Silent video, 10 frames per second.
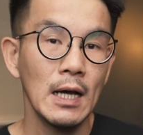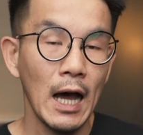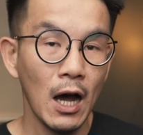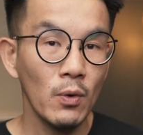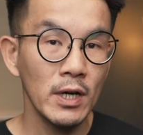
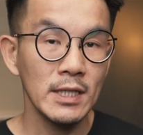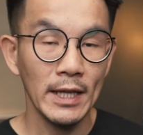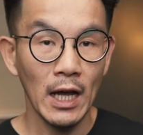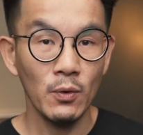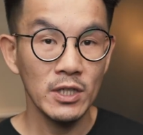hours
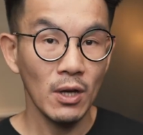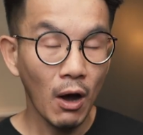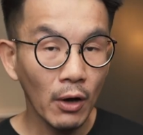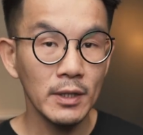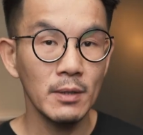and hours
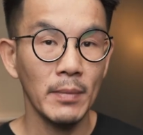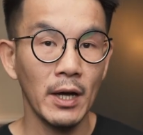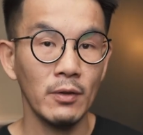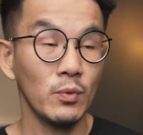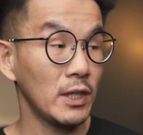on
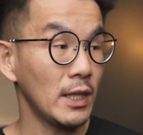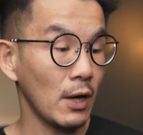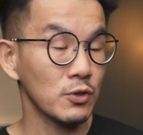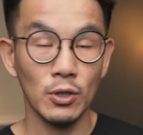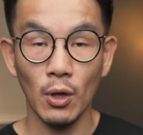demand
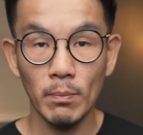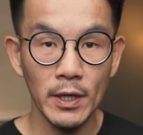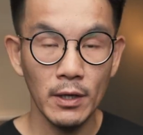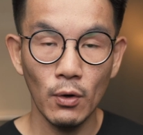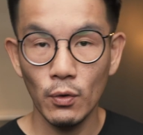without
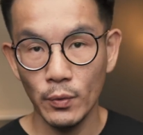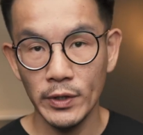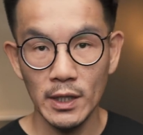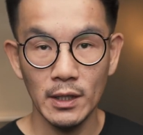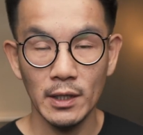stopping or
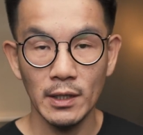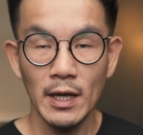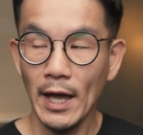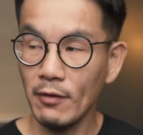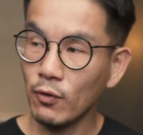overheating.
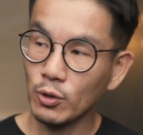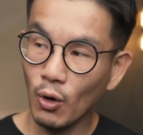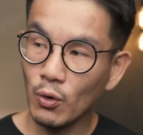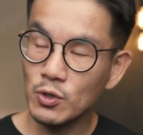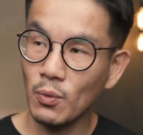And for
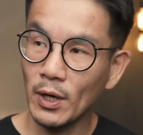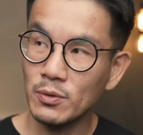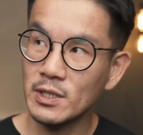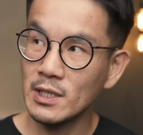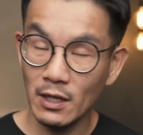those who want
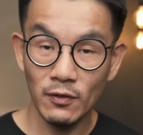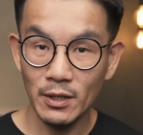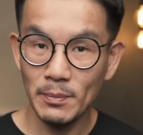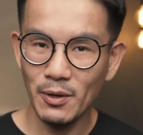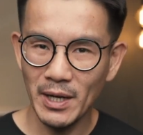to save a
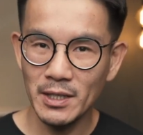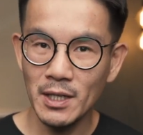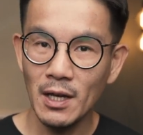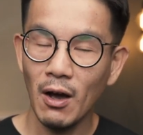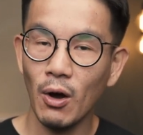little bit of
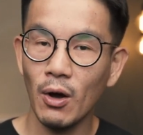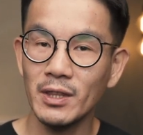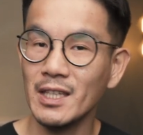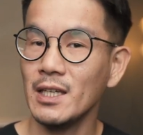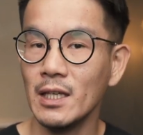money
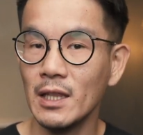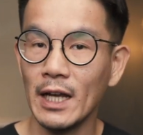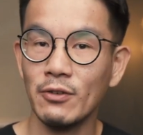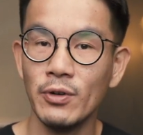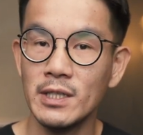on the
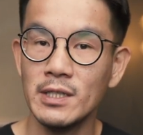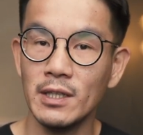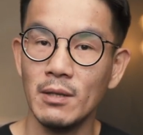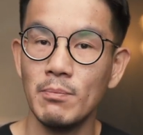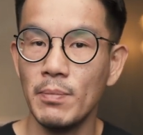
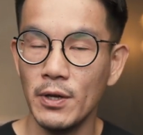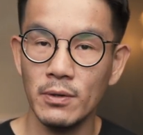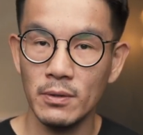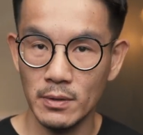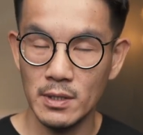electricity
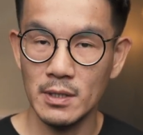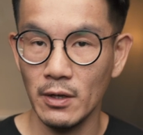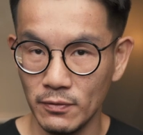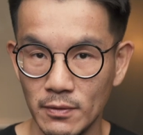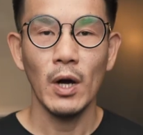bill
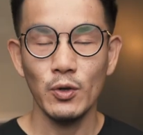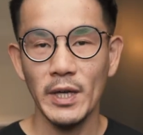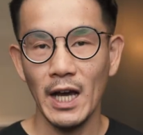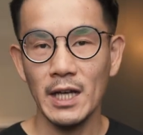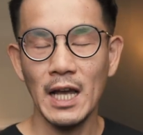itself. Well, you
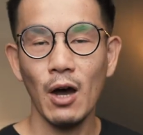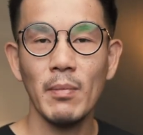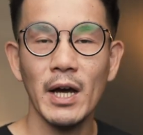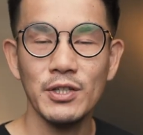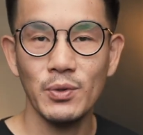may ask how
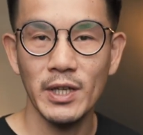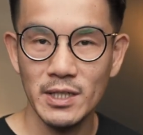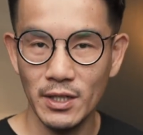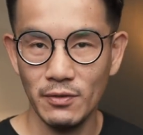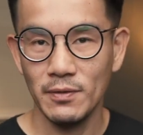much you can
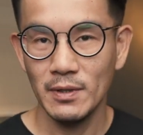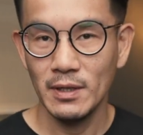save.